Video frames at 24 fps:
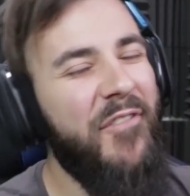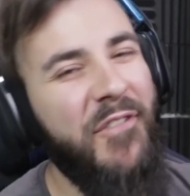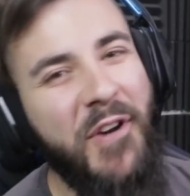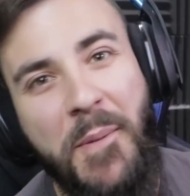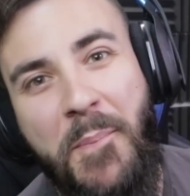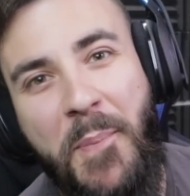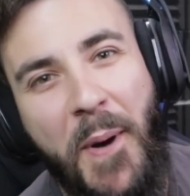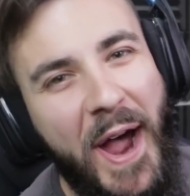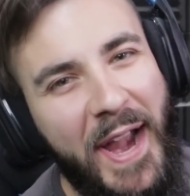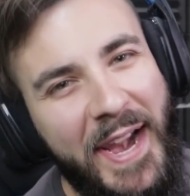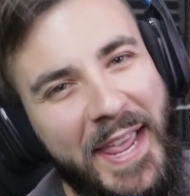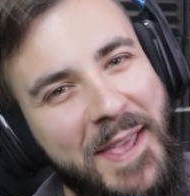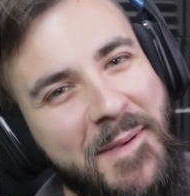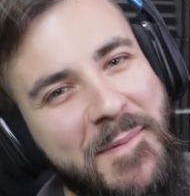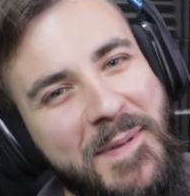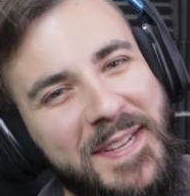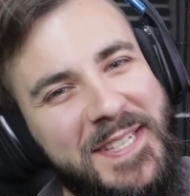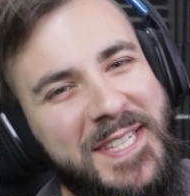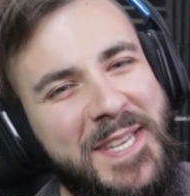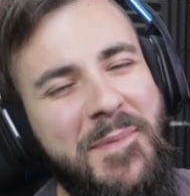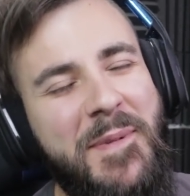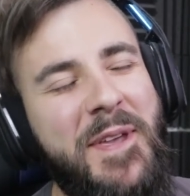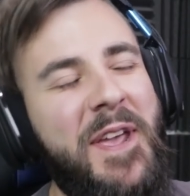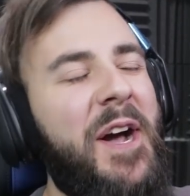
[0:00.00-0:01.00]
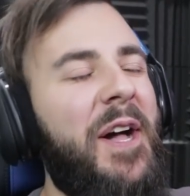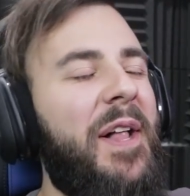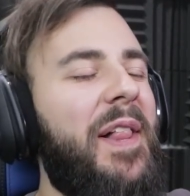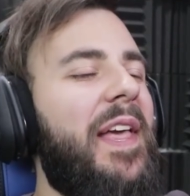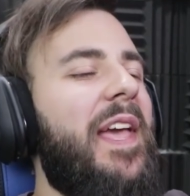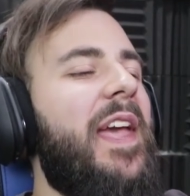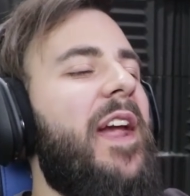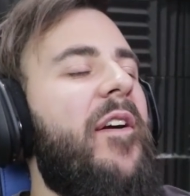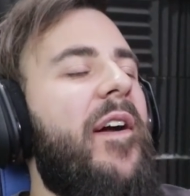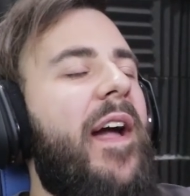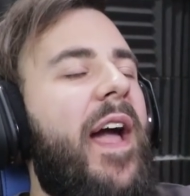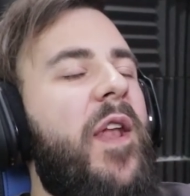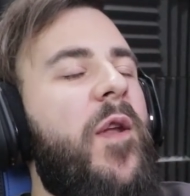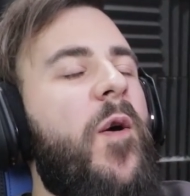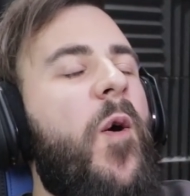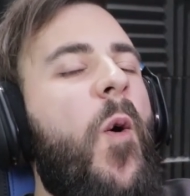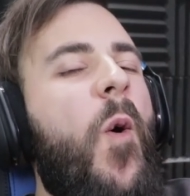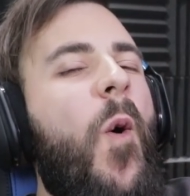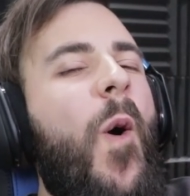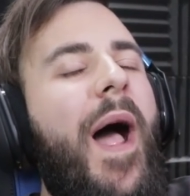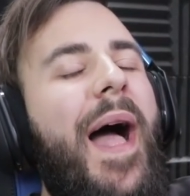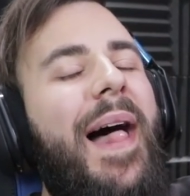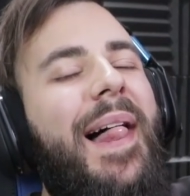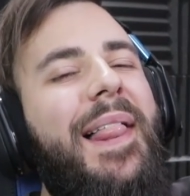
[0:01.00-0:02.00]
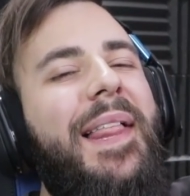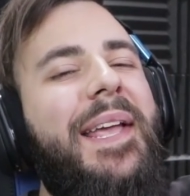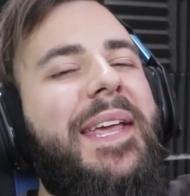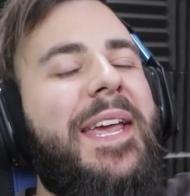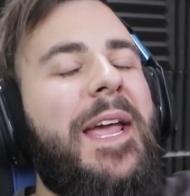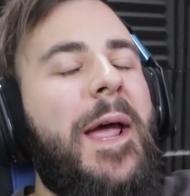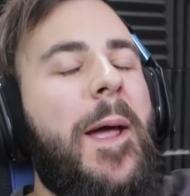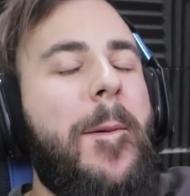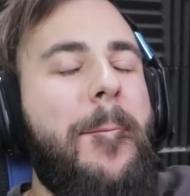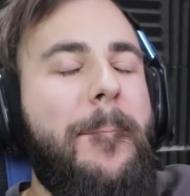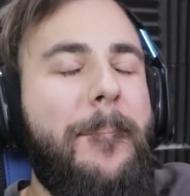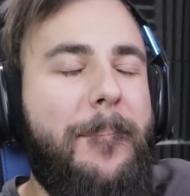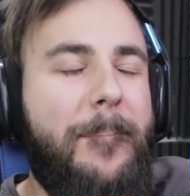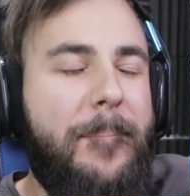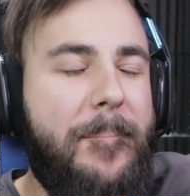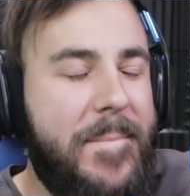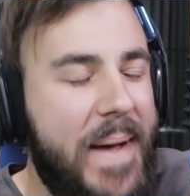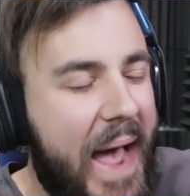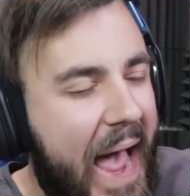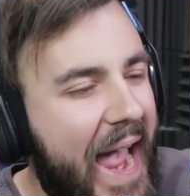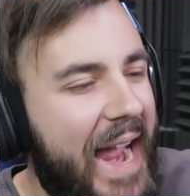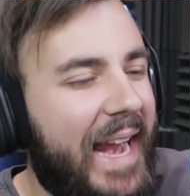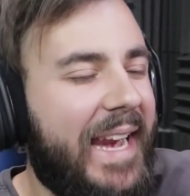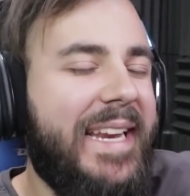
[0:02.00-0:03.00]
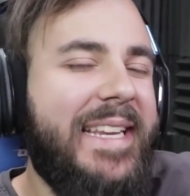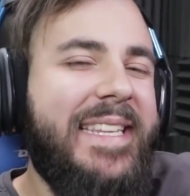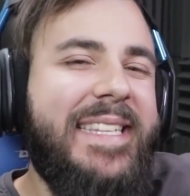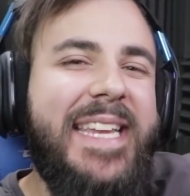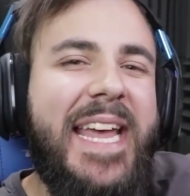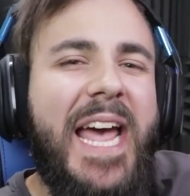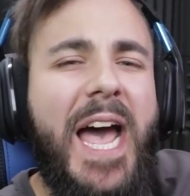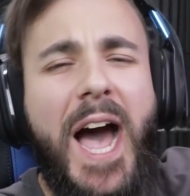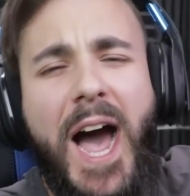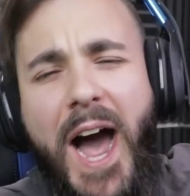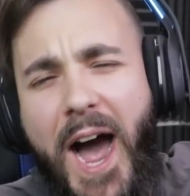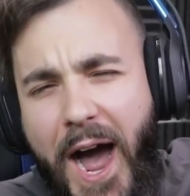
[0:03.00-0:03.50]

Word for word: everybody, Mr. Meola here, and welcome back to